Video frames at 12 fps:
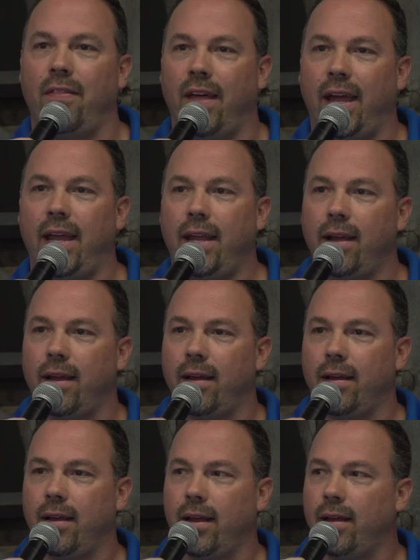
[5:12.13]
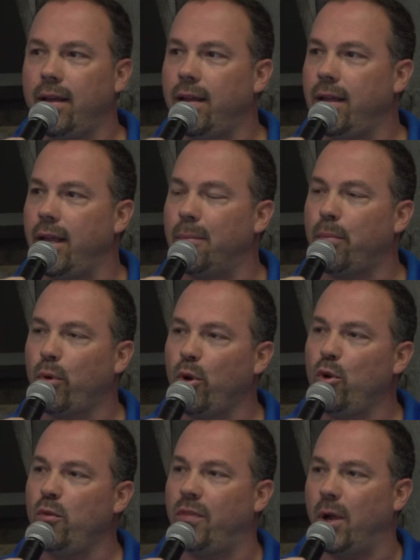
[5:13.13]
They
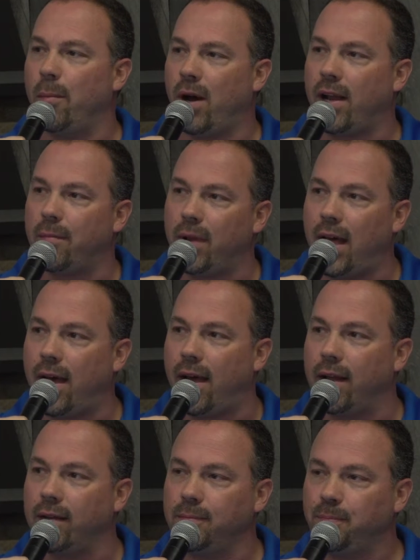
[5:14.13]
improve their bottom line.